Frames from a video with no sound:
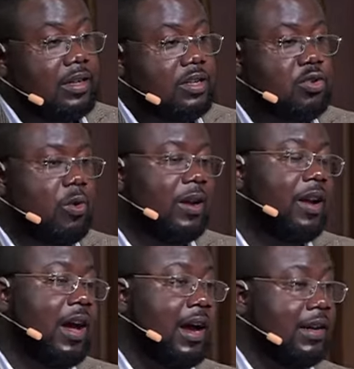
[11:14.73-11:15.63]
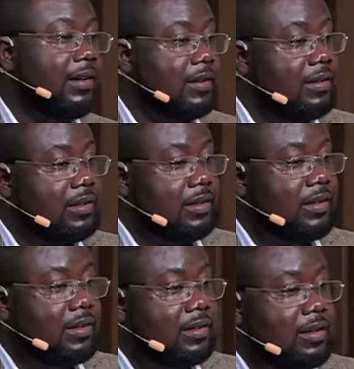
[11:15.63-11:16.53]
You are not.
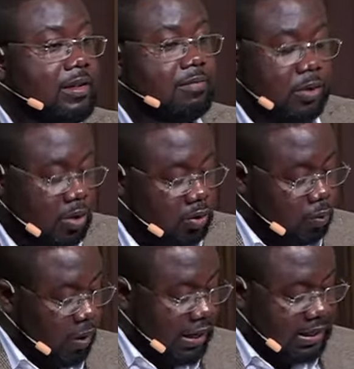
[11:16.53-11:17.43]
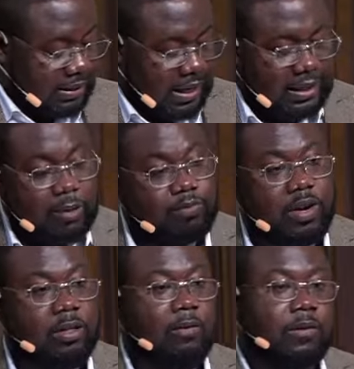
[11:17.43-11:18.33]
Because when he takes the
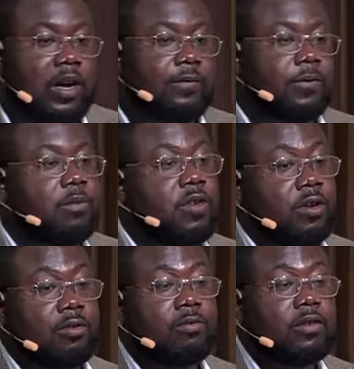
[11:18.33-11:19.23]
breath of life from you,